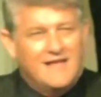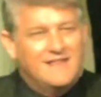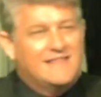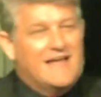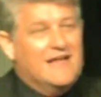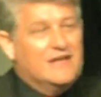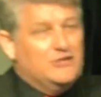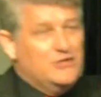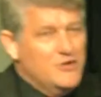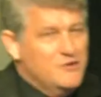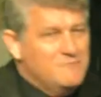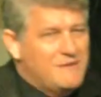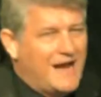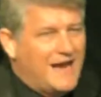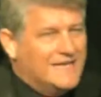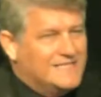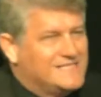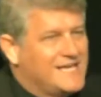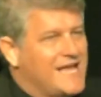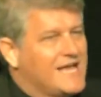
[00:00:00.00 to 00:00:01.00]
that you
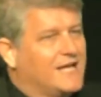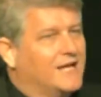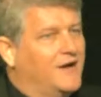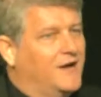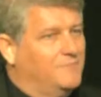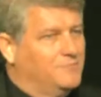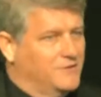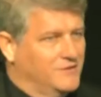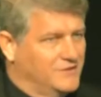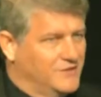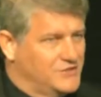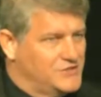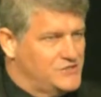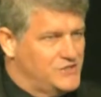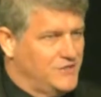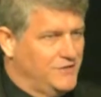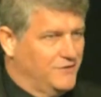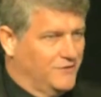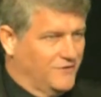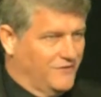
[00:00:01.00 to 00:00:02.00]
might take up the
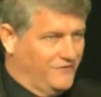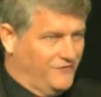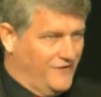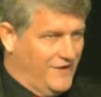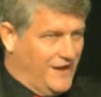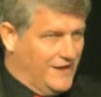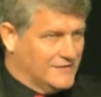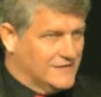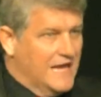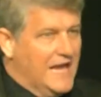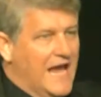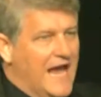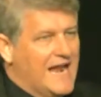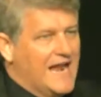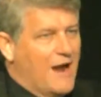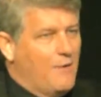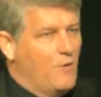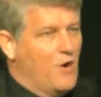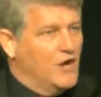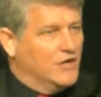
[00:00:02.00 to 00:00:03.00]
shield of faith. And
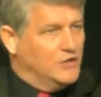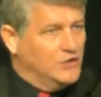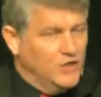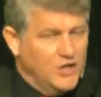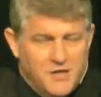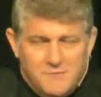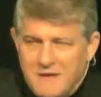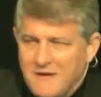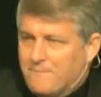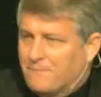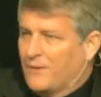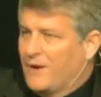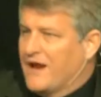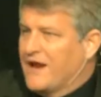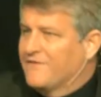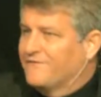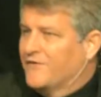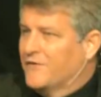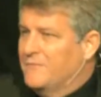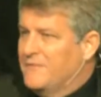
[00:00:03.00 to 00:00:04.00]
I want you to be
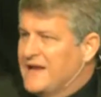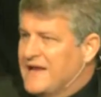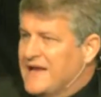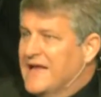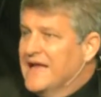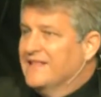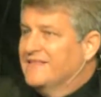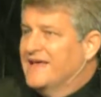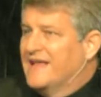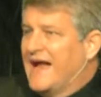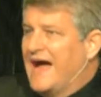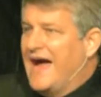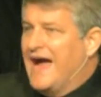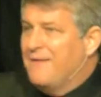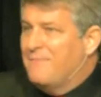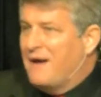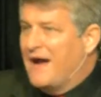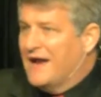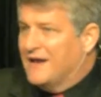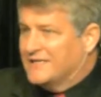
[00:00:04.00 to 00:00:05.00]
praying for me that I
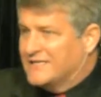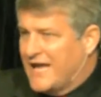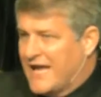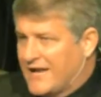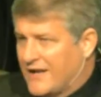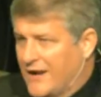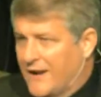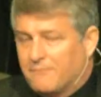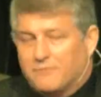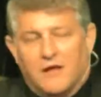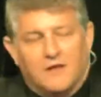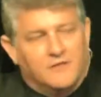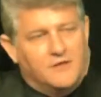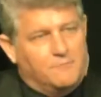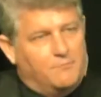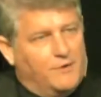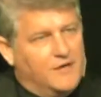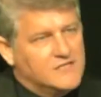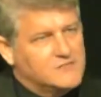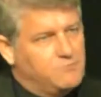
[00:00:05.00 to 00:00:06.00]
might take up the
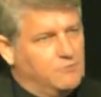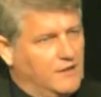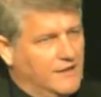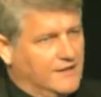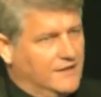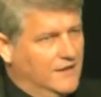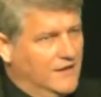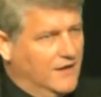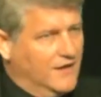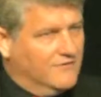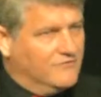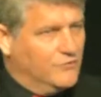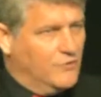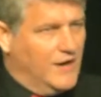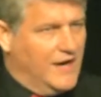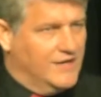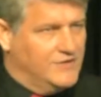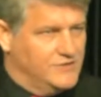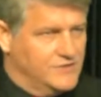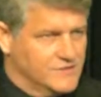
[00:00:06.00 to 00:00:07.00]
breastplate of
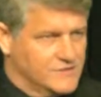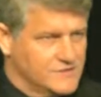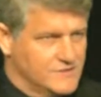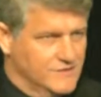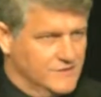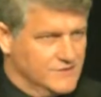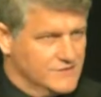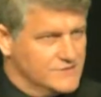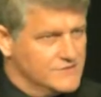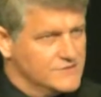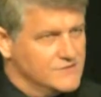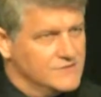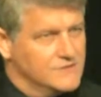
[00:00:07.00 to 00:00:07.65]
righteousness.